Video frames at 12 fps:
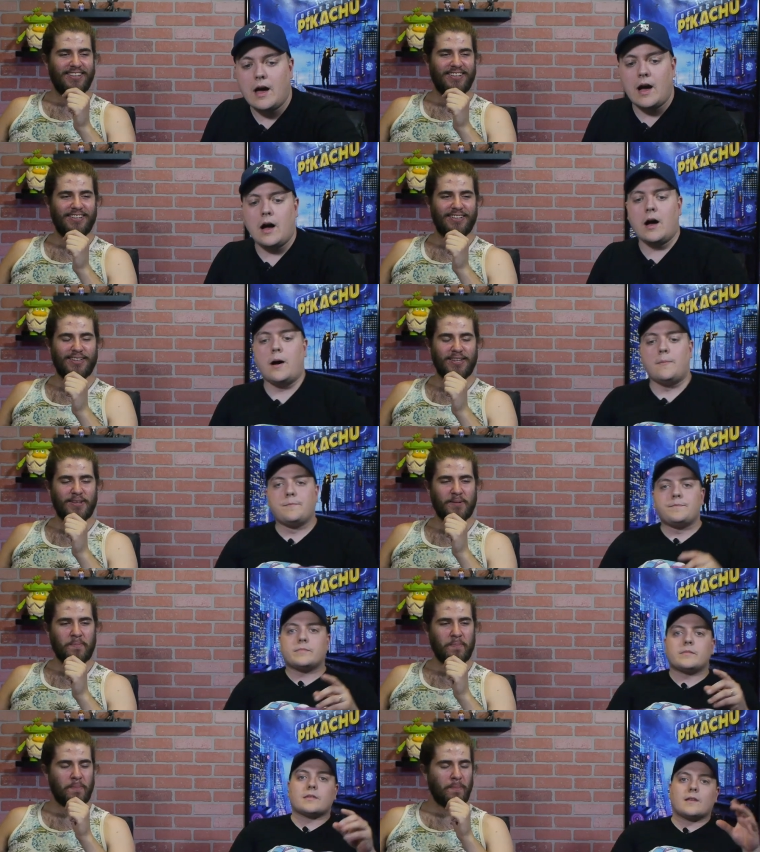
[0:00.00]
Speaker 1: Um,
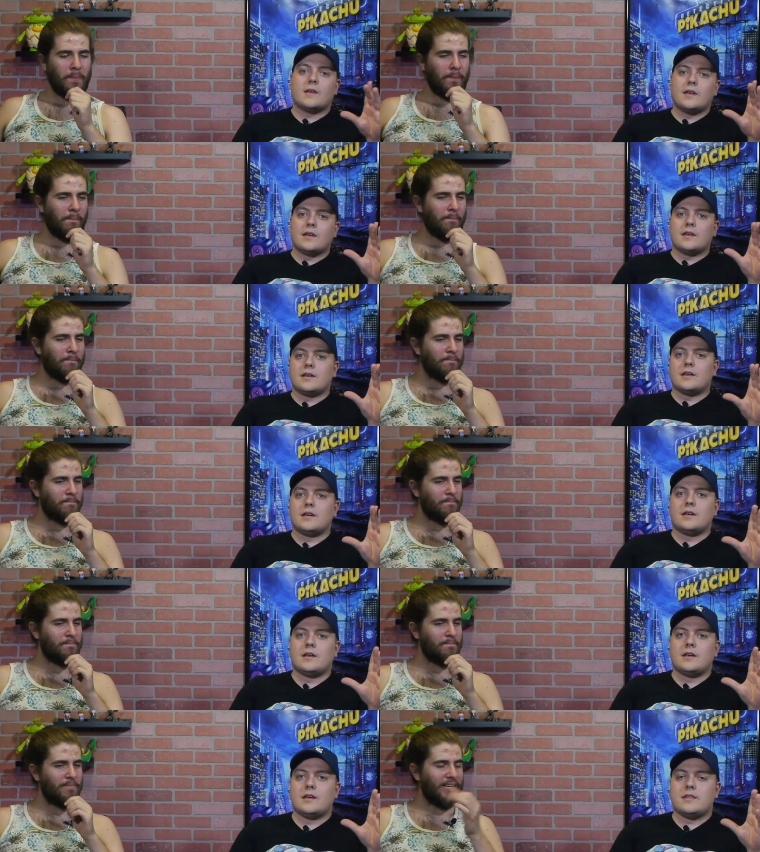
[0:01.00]

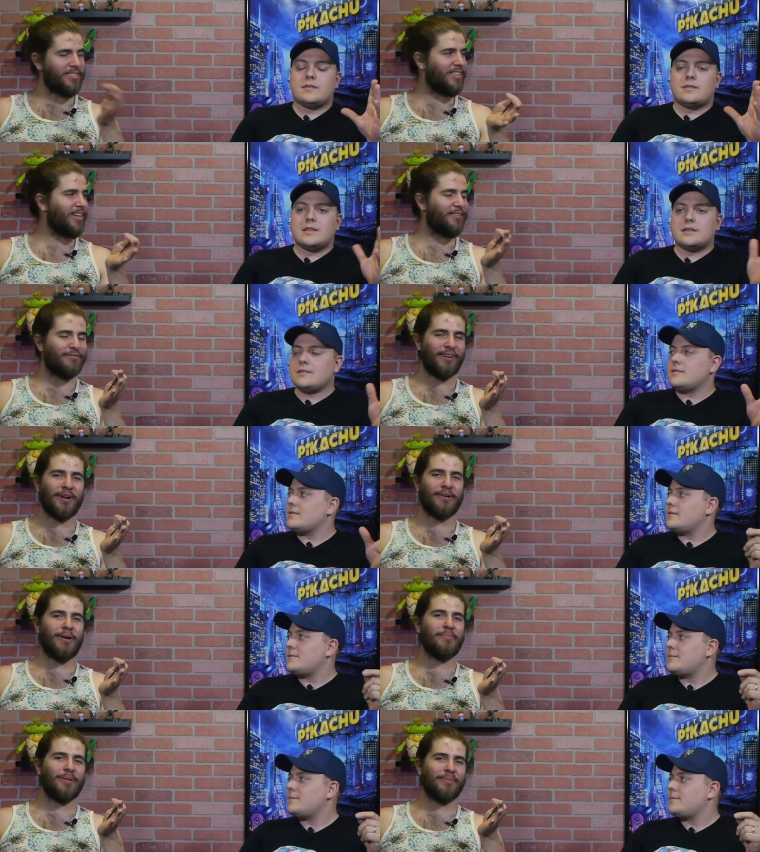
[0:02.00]
it's like Fire
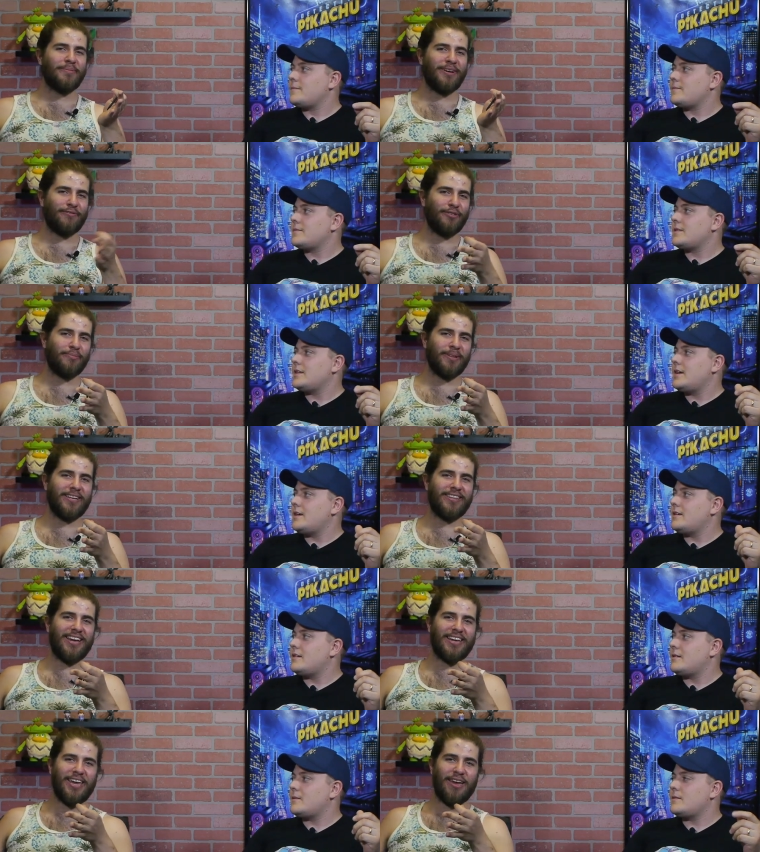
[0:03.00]
Emblem if you played
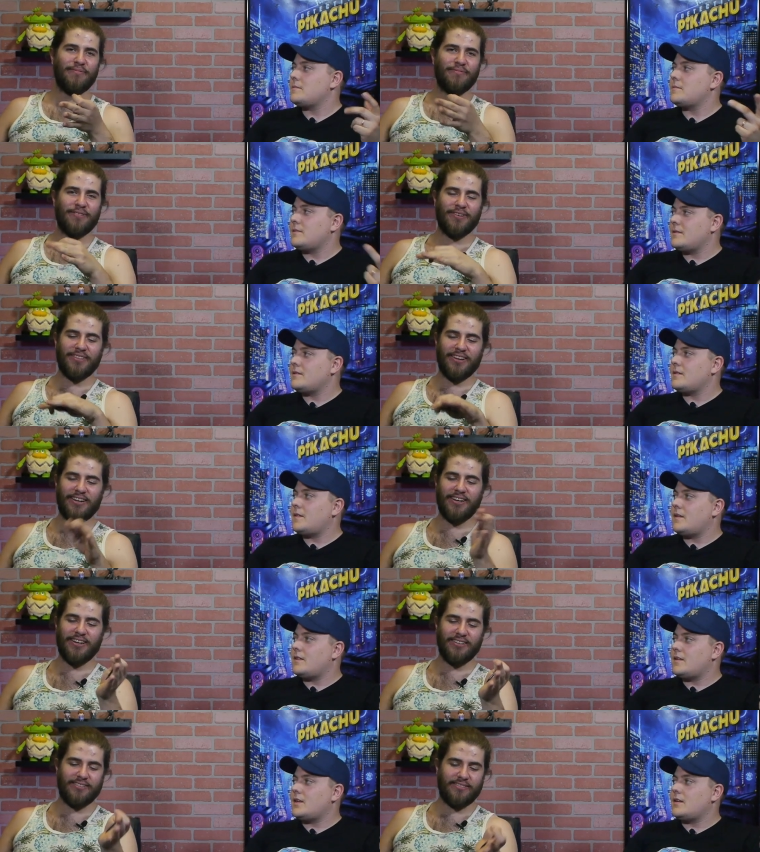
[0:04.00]
that game for
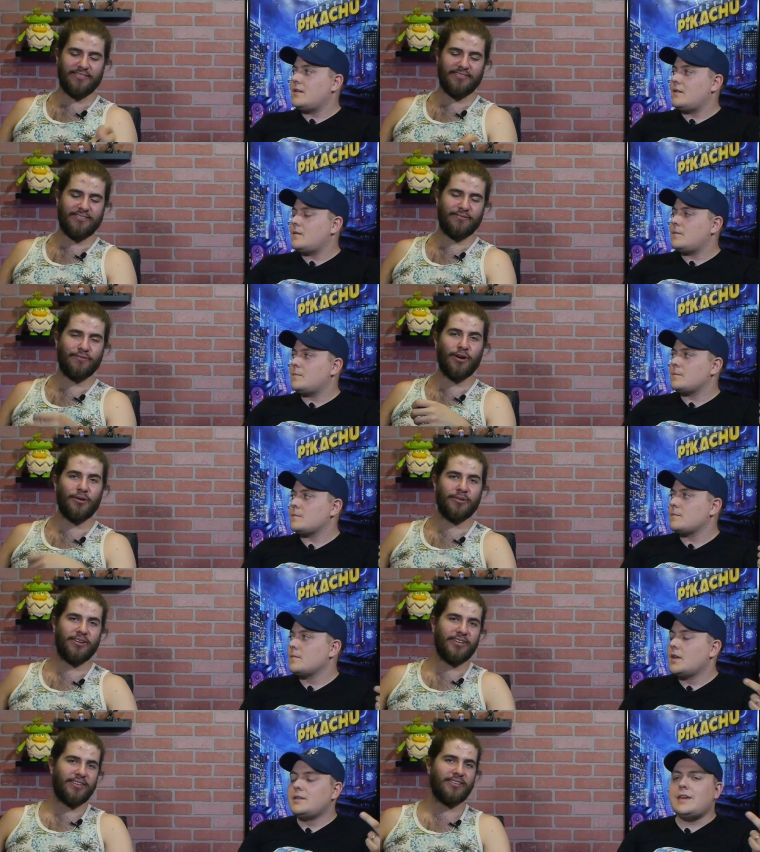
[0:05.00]
the phone.
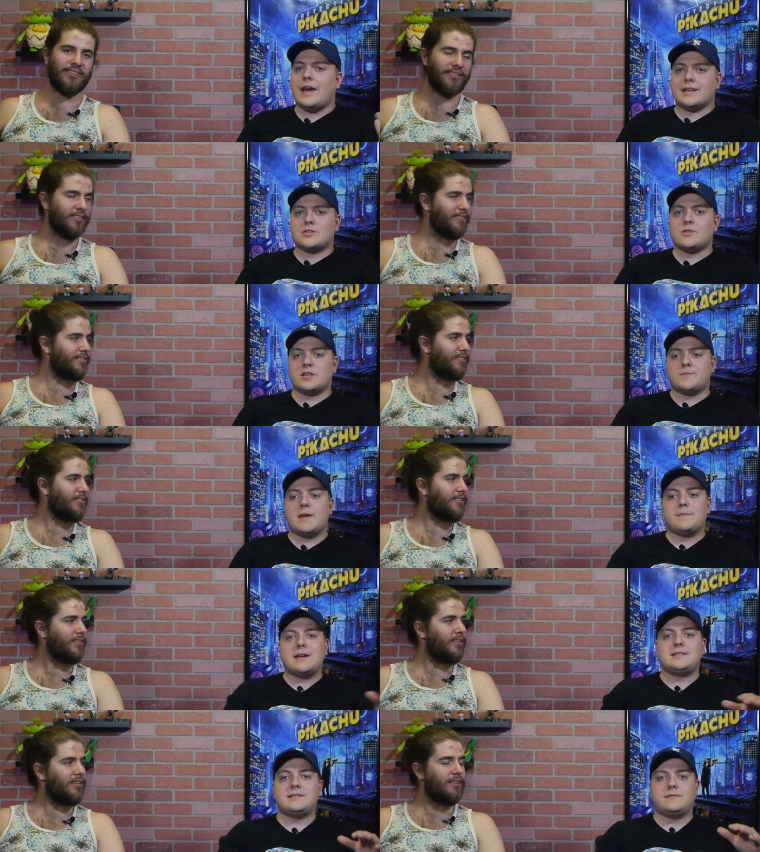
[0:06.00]
Speaker 2: Yeah, so it's made
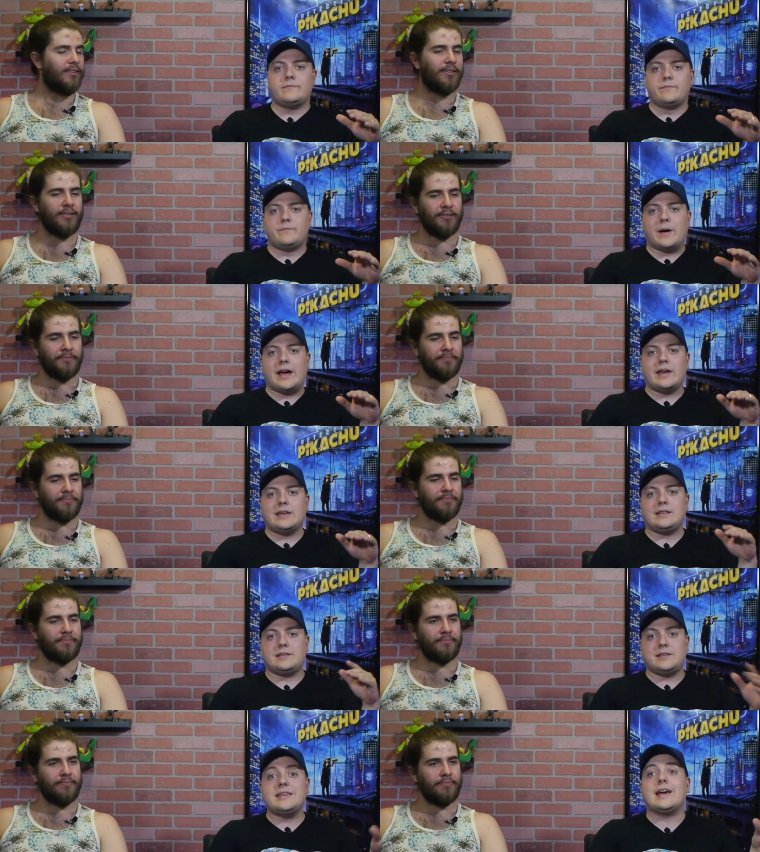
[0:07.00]
by by
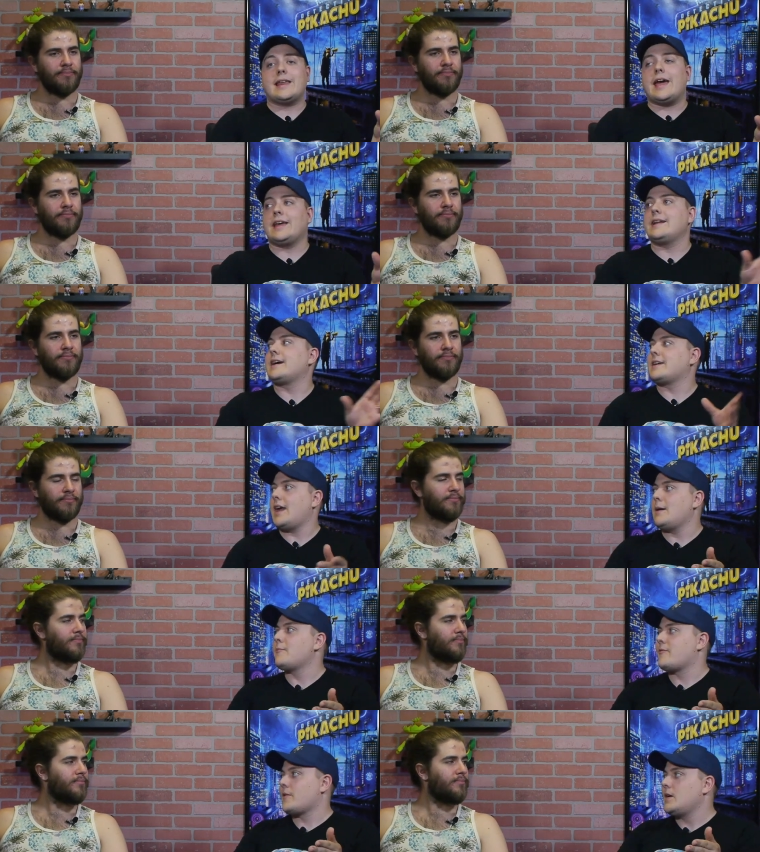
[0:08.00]
DeNA, not Game
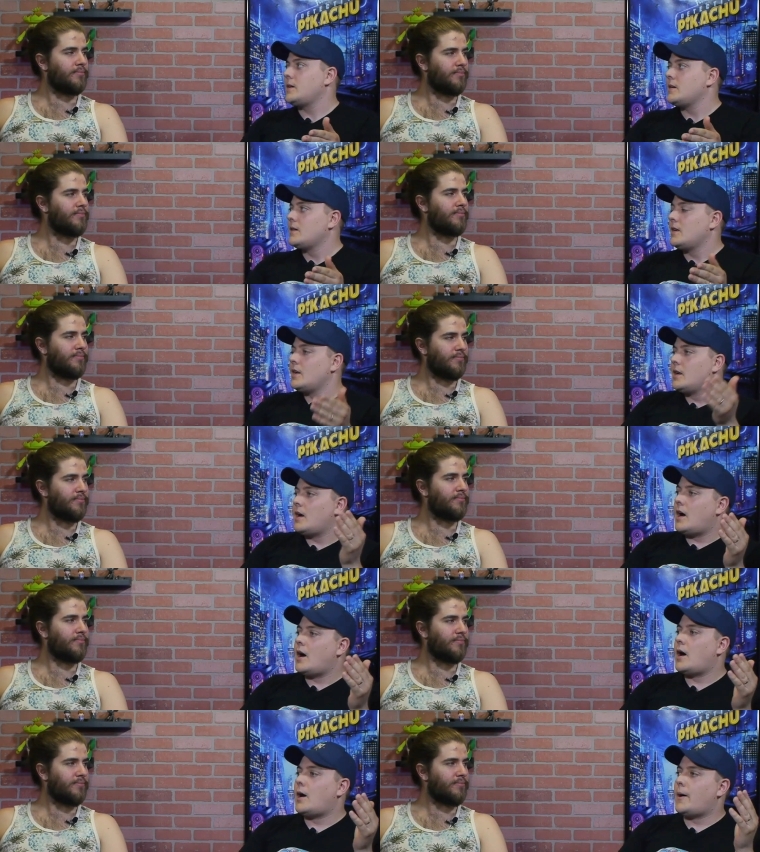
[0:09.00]
Freak,
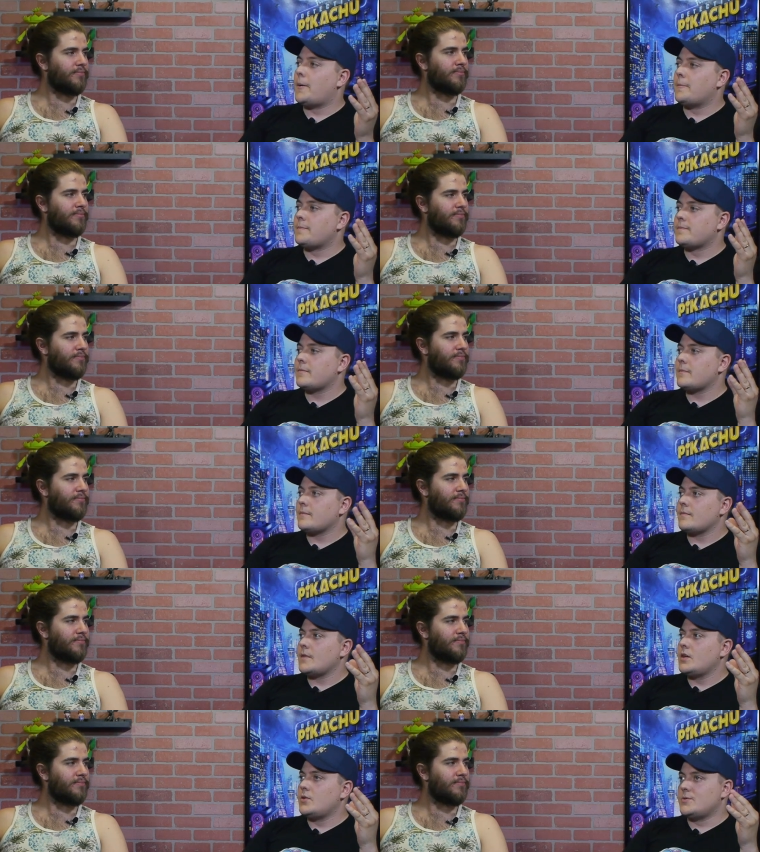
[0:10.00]
um,
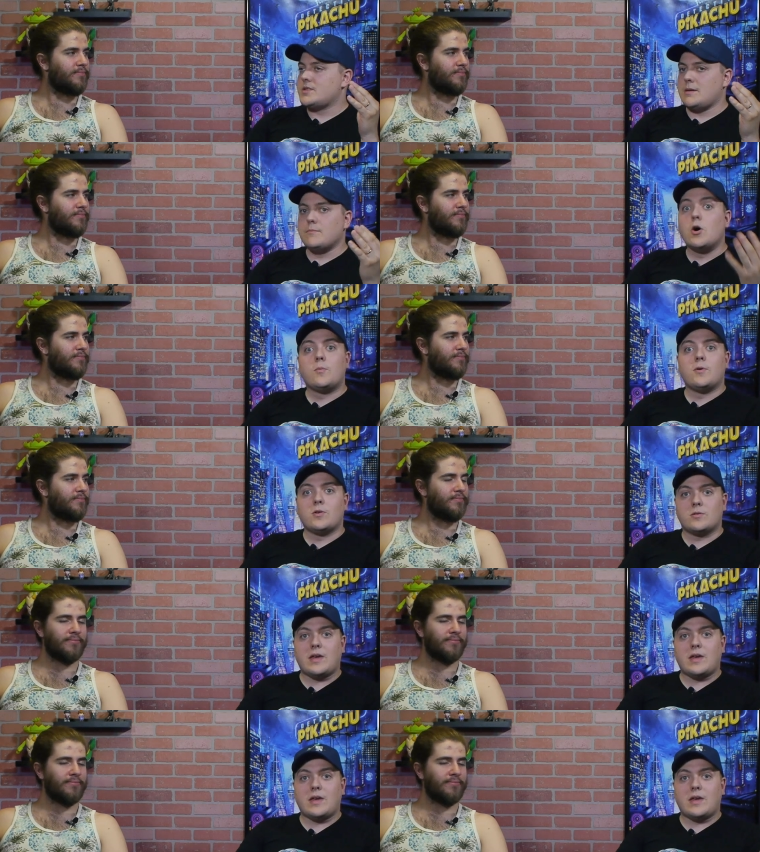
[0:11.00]
who is a mobile